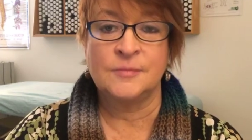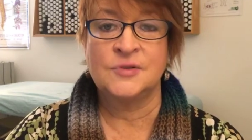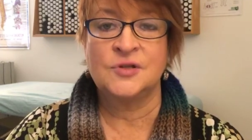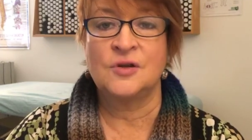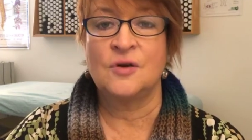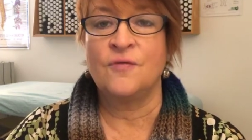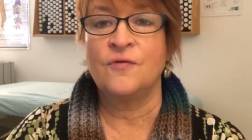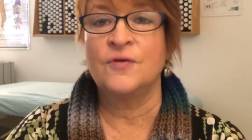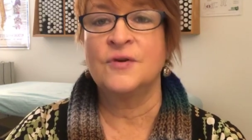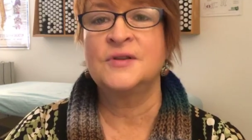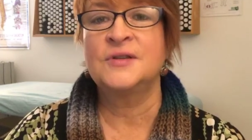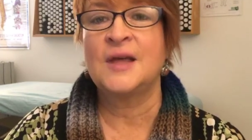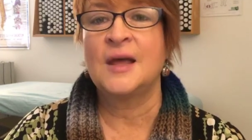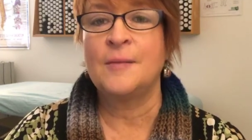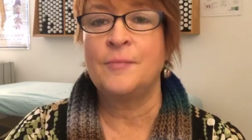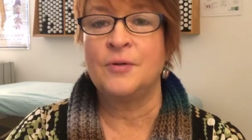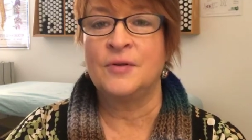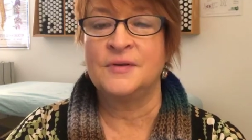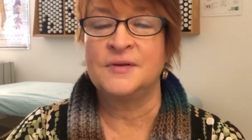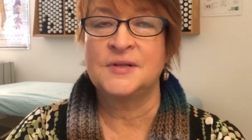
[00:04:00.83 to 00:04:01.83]
So for
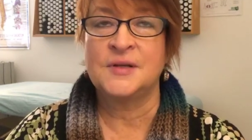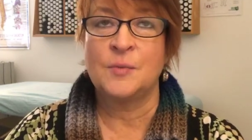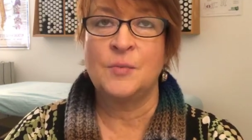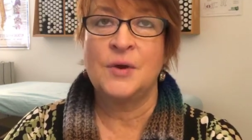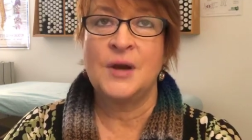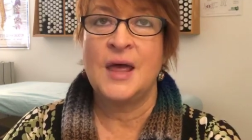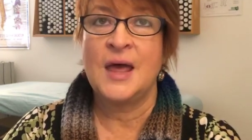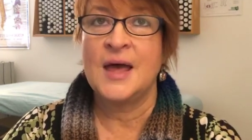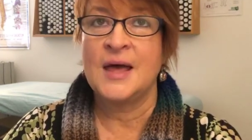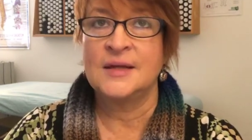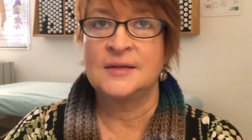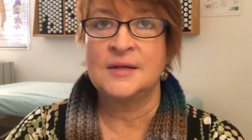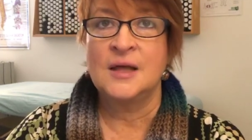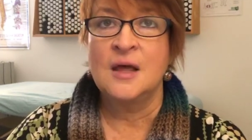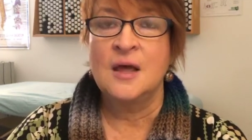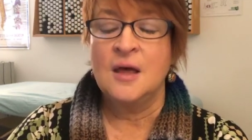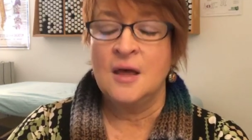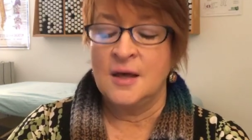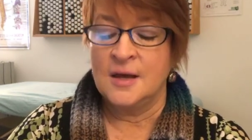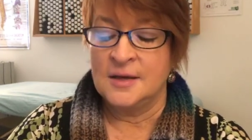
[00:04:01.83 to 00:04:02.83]
example, if someone has
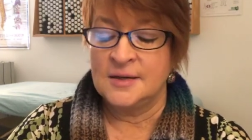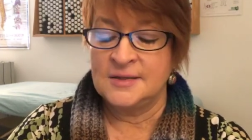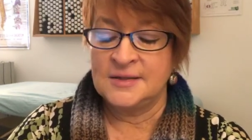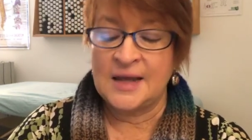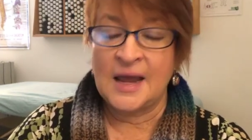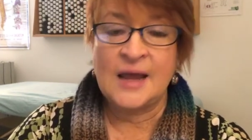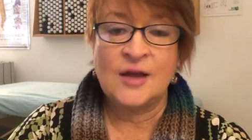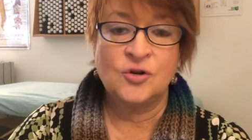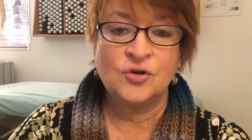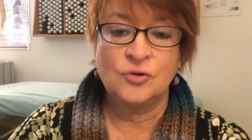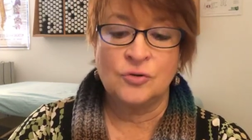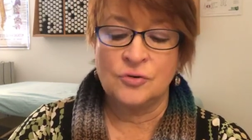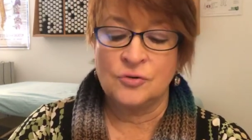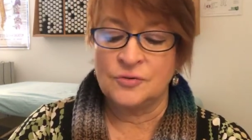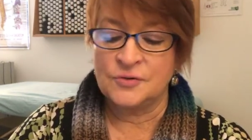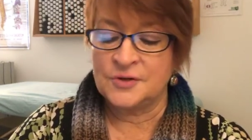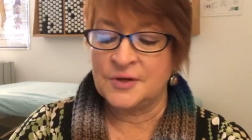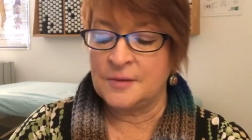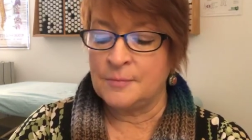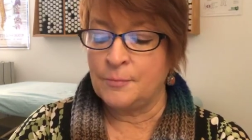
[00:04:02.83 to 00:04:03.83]

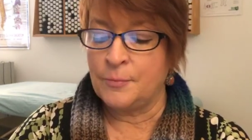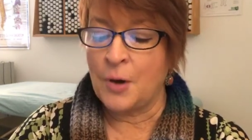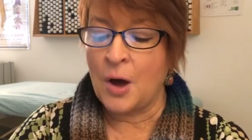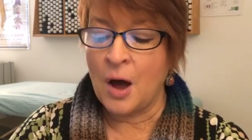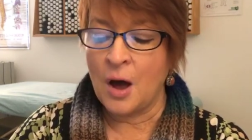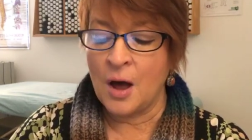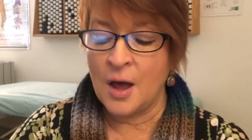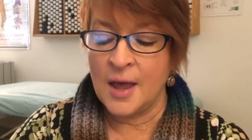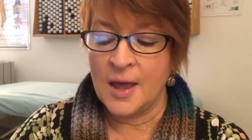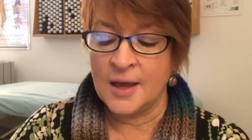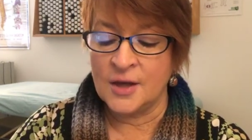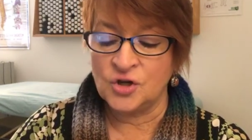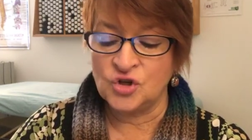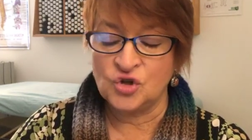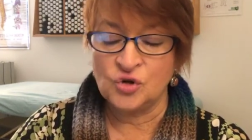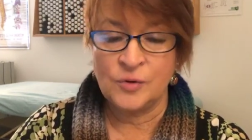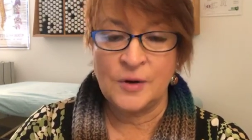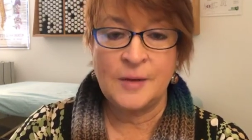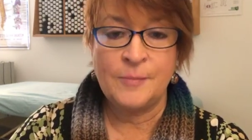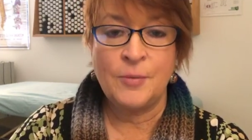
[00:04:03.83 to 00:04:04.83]
danders and
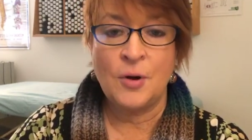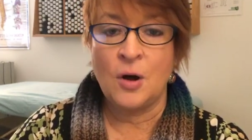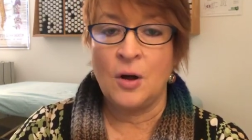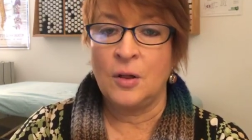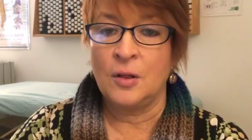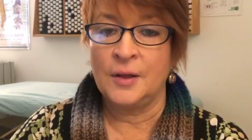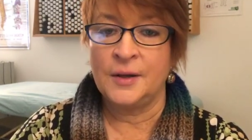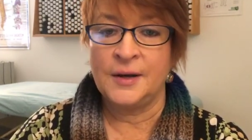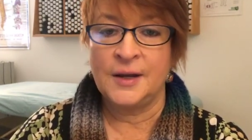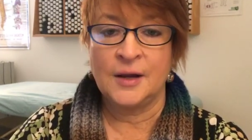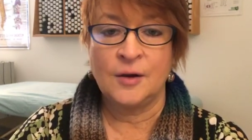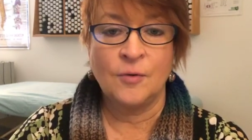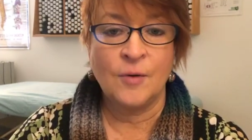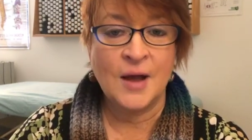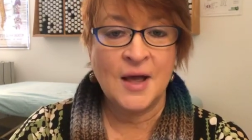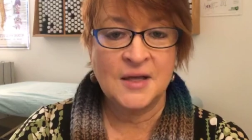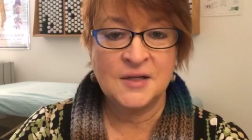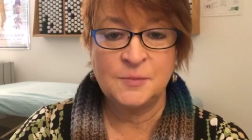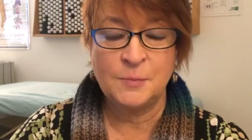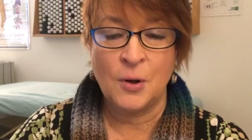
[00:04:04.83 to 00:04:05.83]
tree pollen and
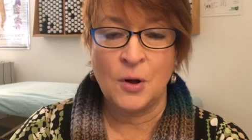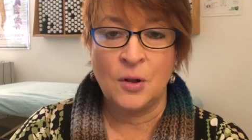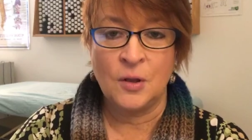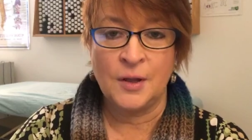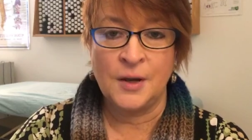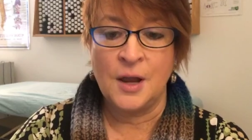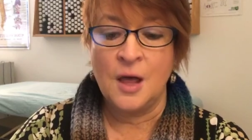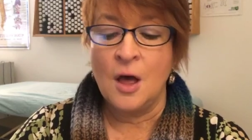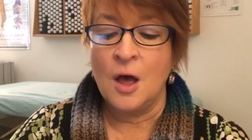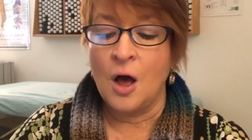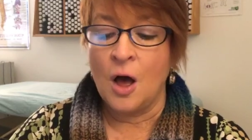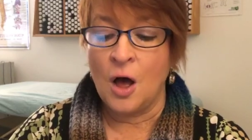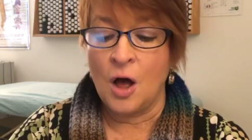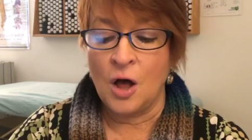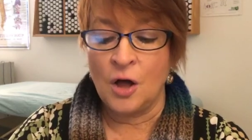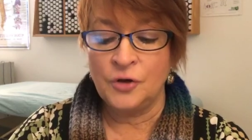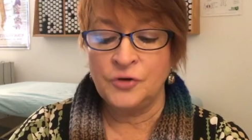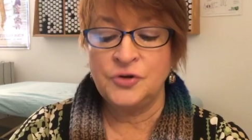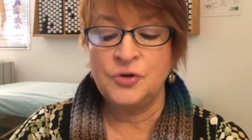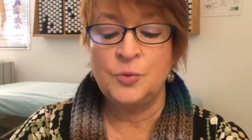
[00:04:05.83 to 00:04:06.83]
grass pollen,
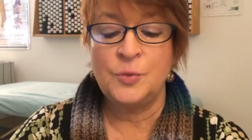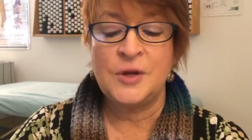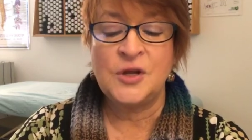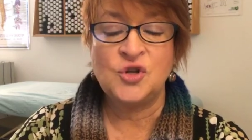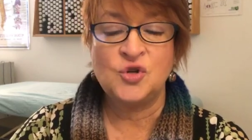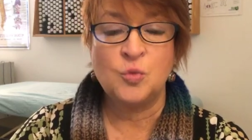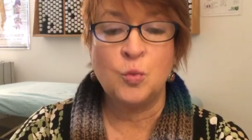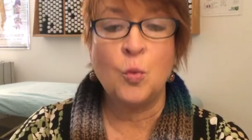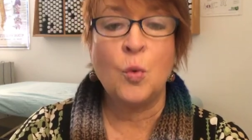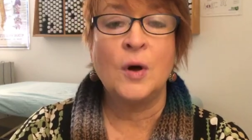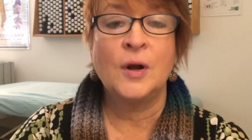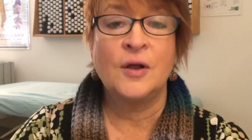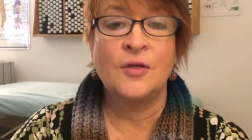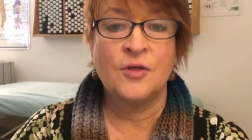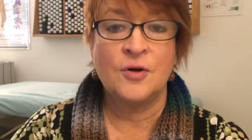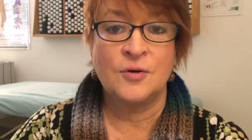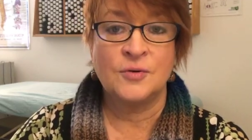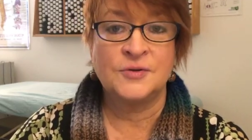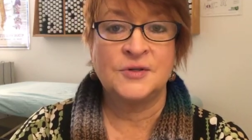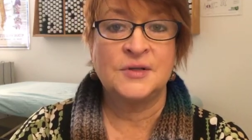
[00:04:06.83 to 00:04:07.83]
I'll do each one of
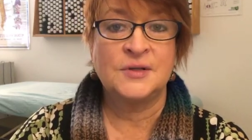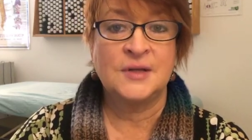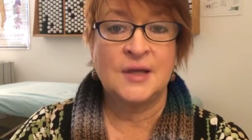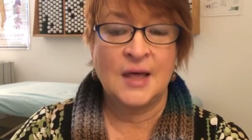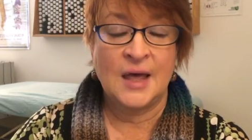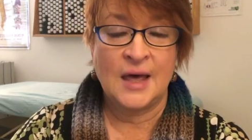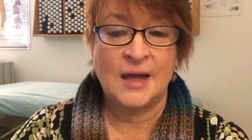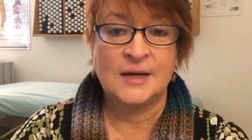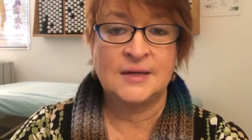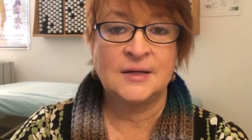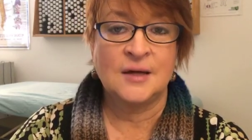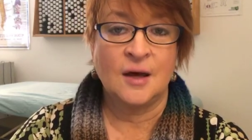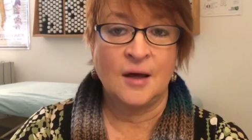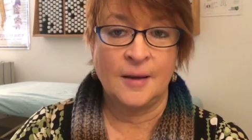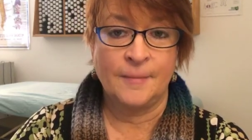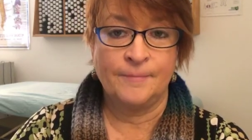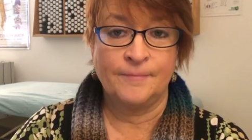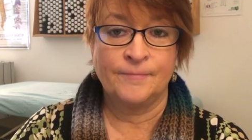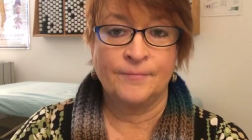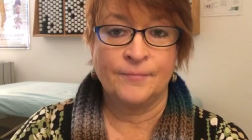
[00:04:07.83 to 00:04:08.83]
those at a time.